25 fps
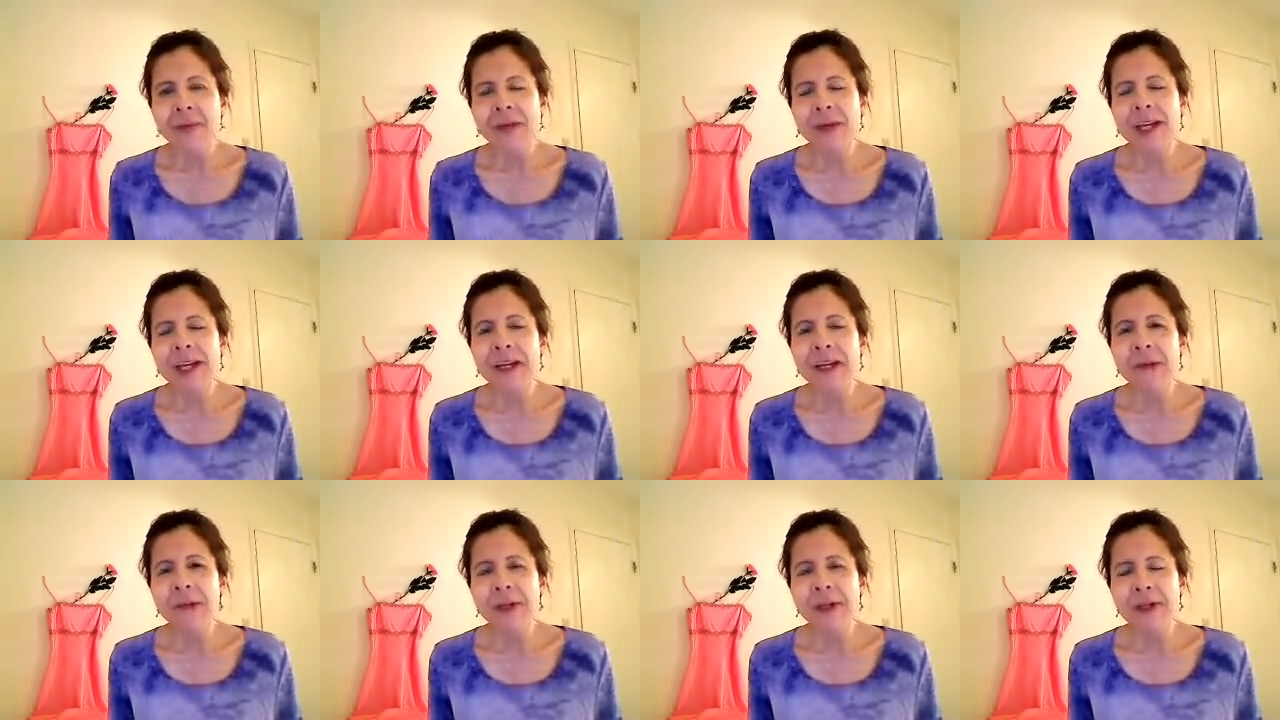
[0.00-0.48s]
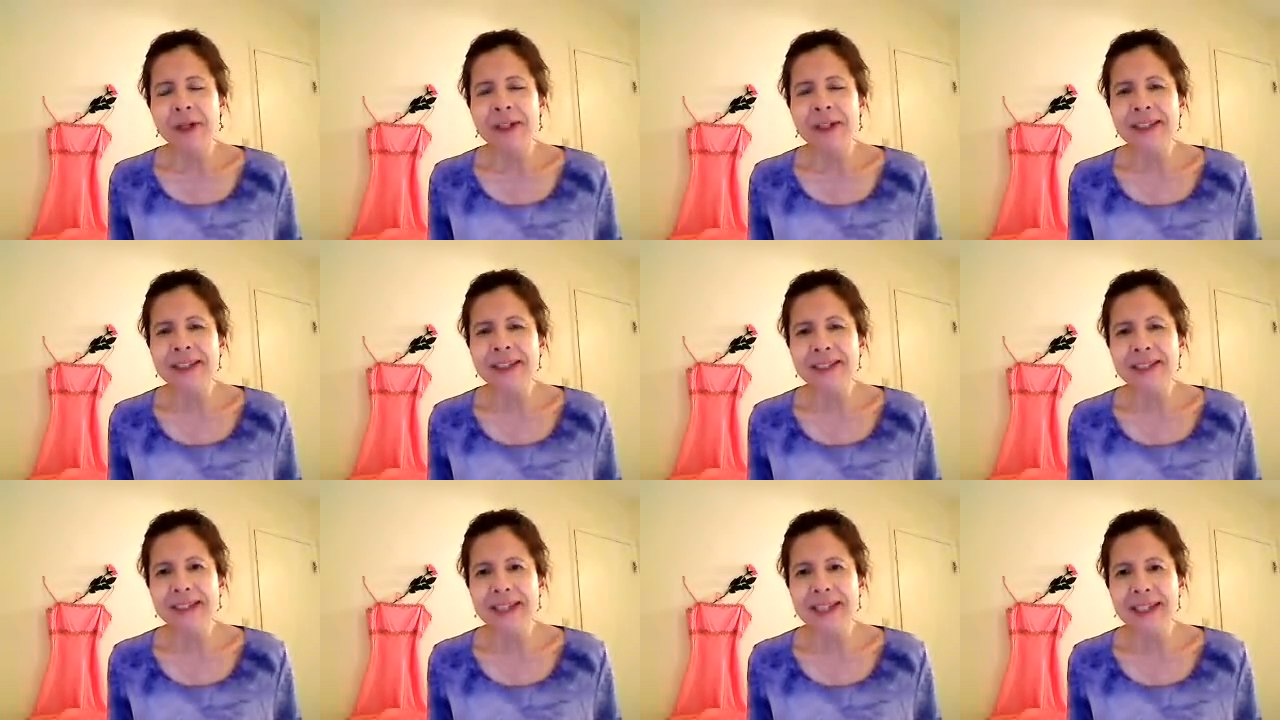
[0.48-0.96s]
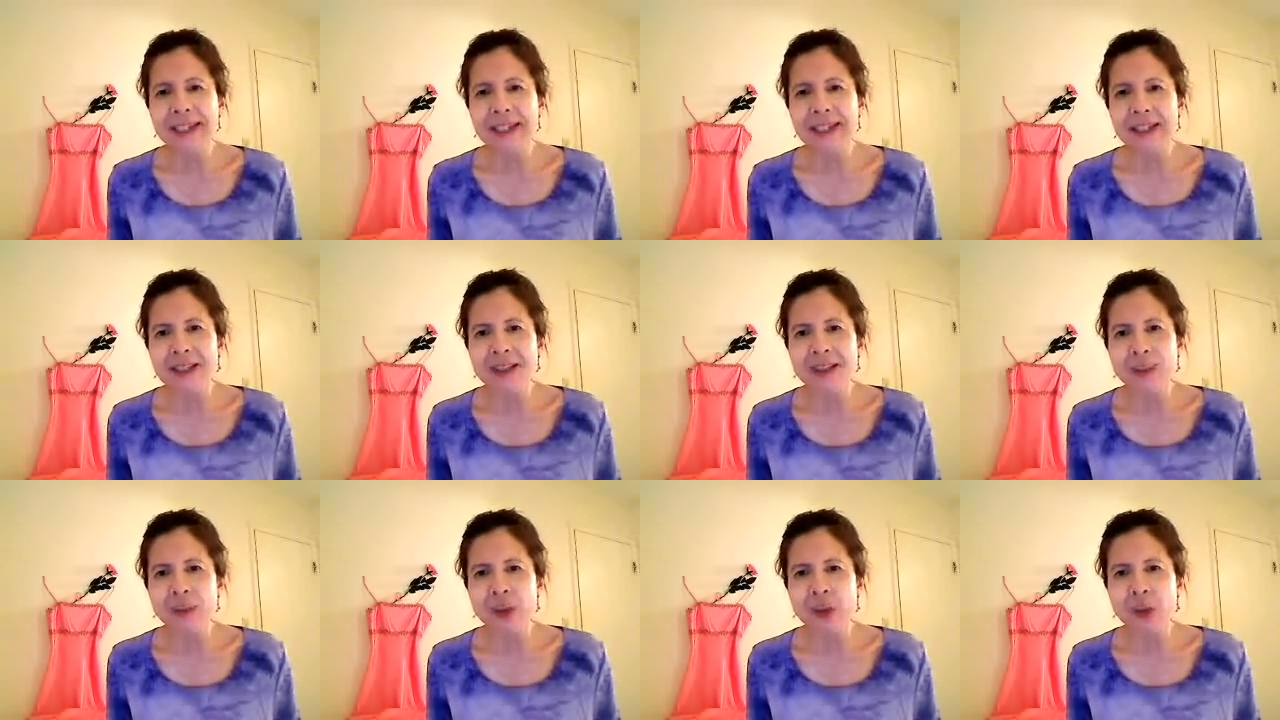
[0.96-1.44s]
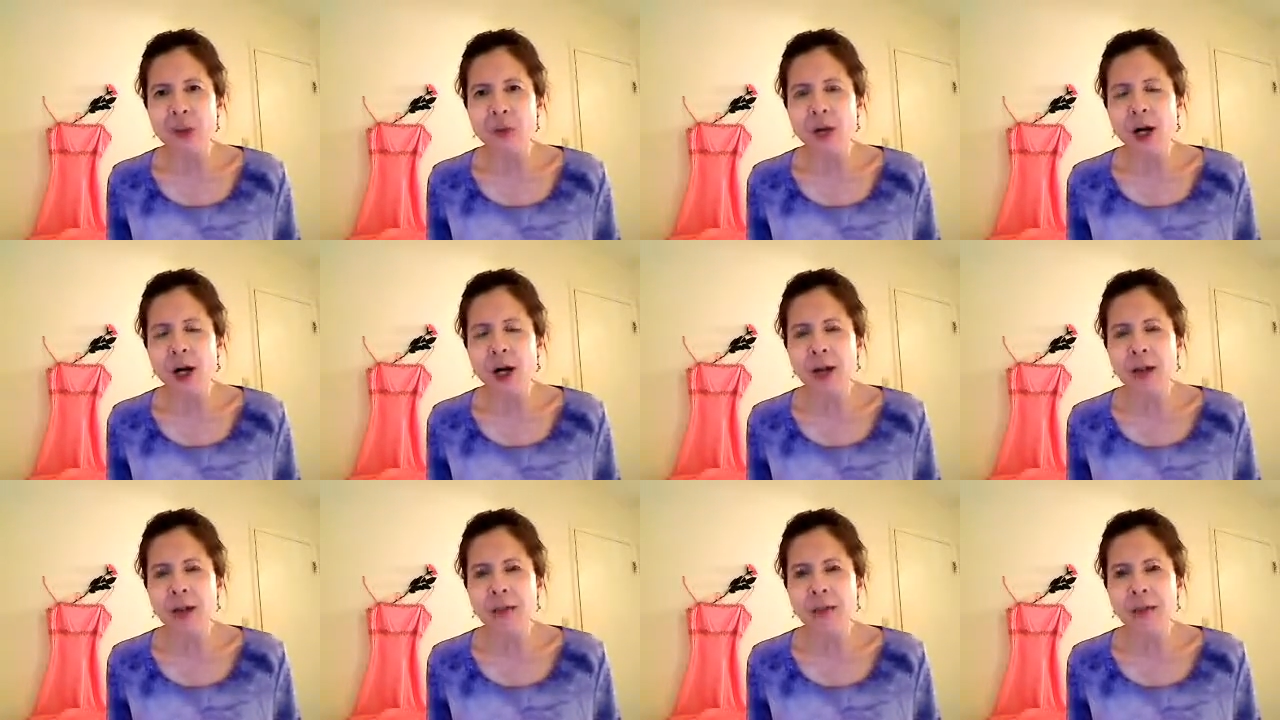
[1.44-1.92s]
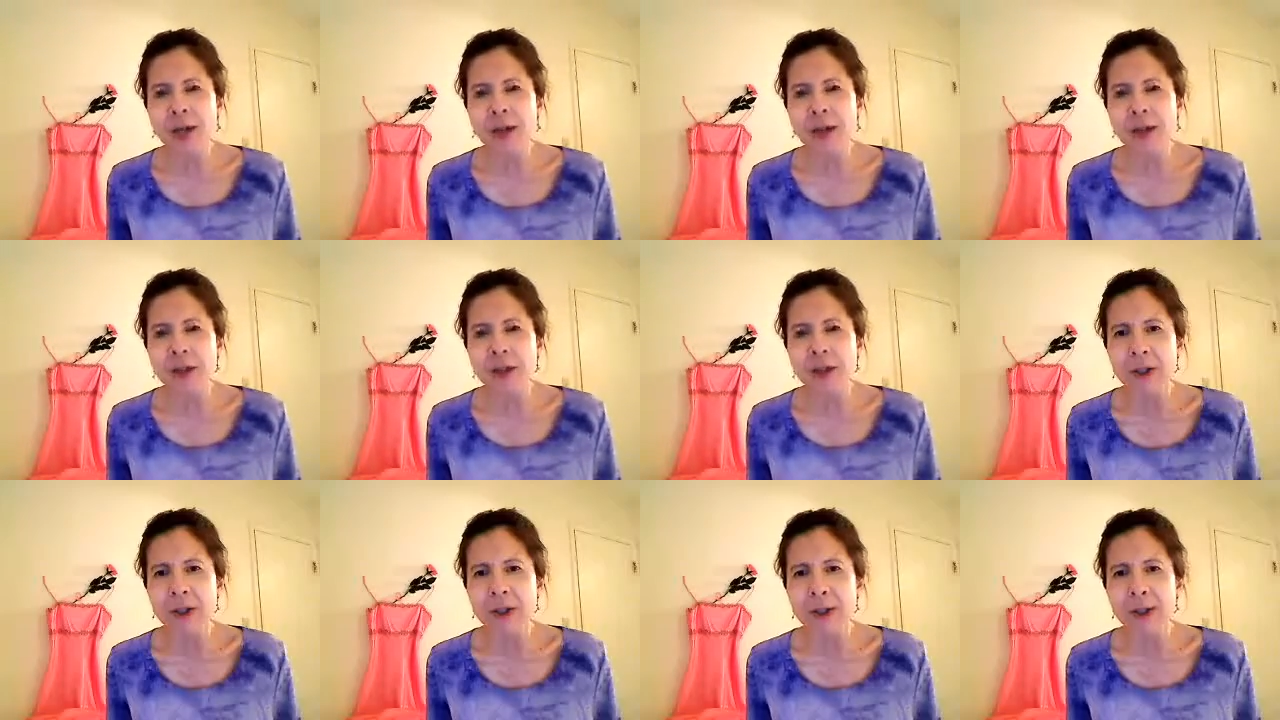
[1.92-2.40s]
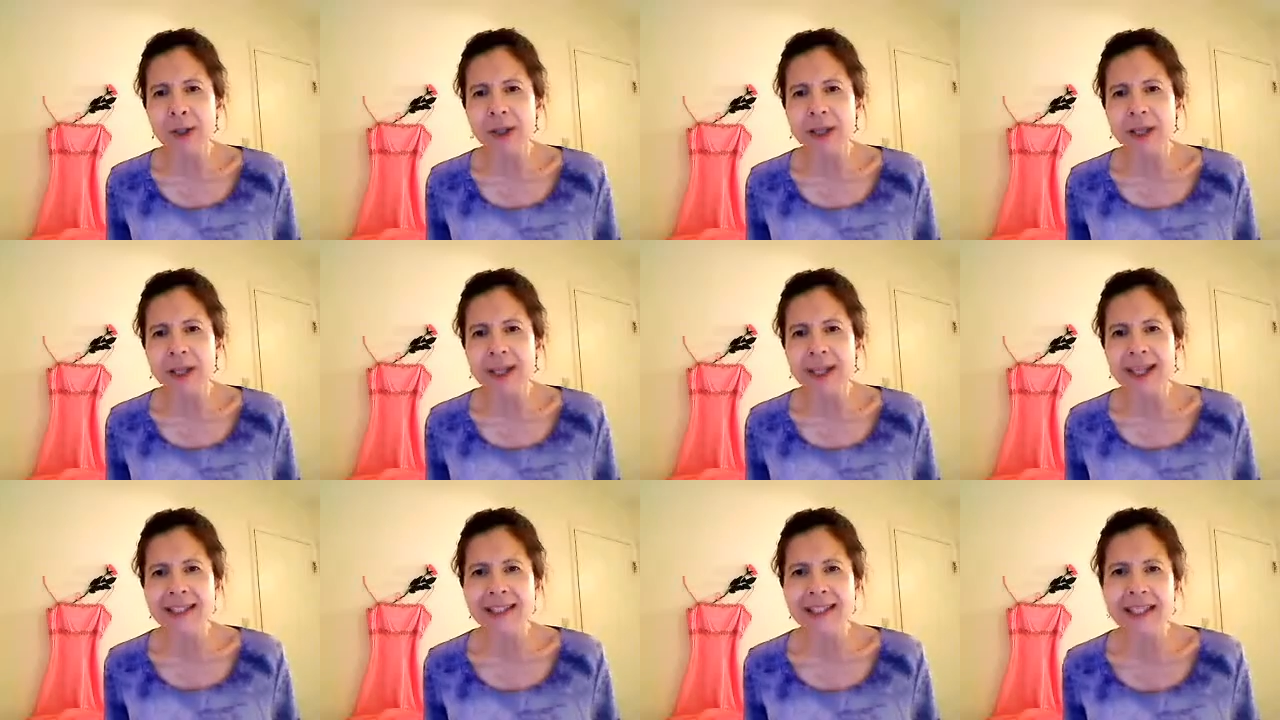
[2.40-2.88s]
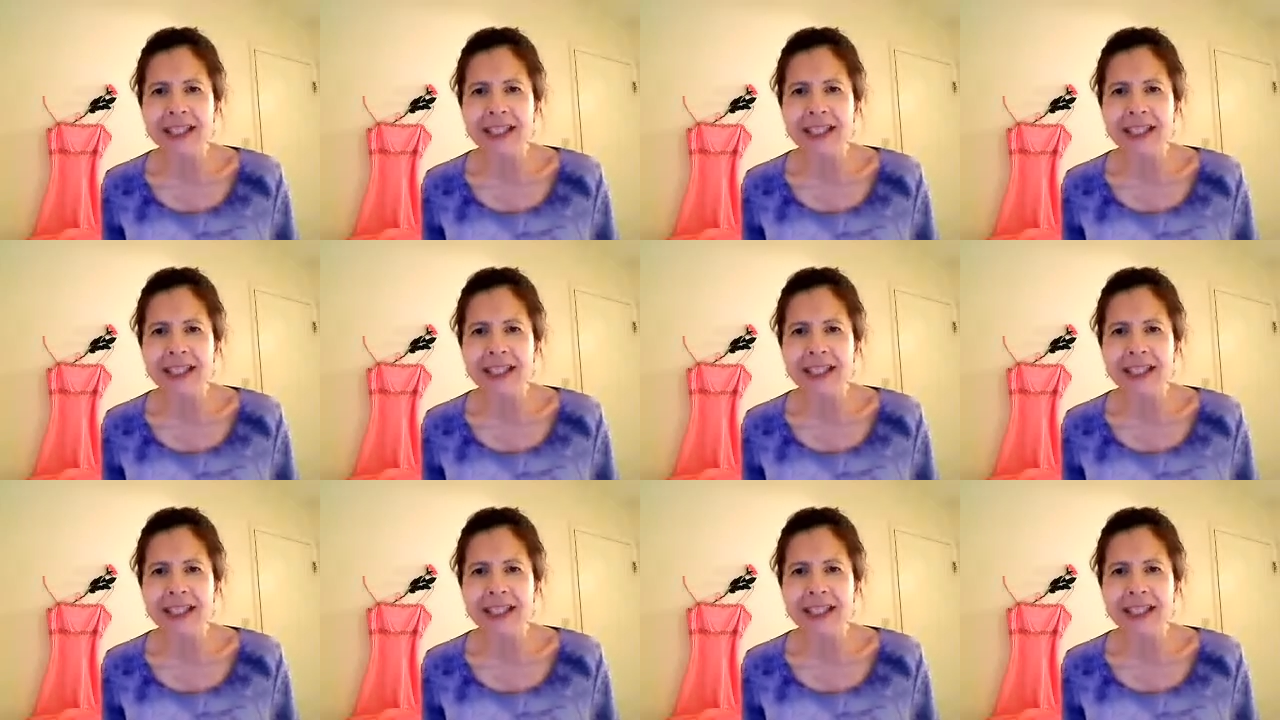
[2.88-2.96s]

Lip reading: The way it works is this. Gerard Butler plays